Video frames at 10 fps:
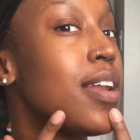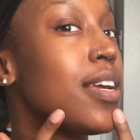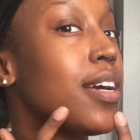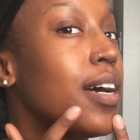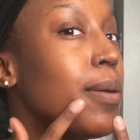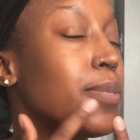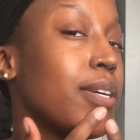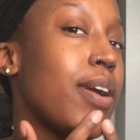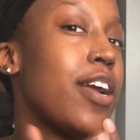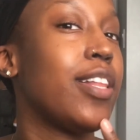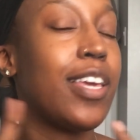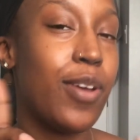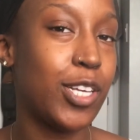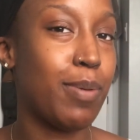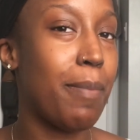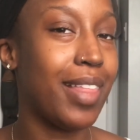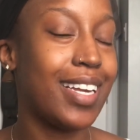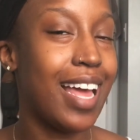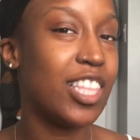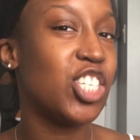and it comes like right here. Like you guys are probably like,
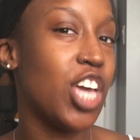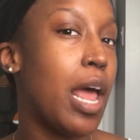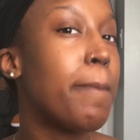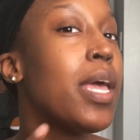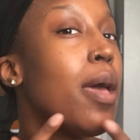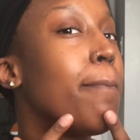Natalie, shut up.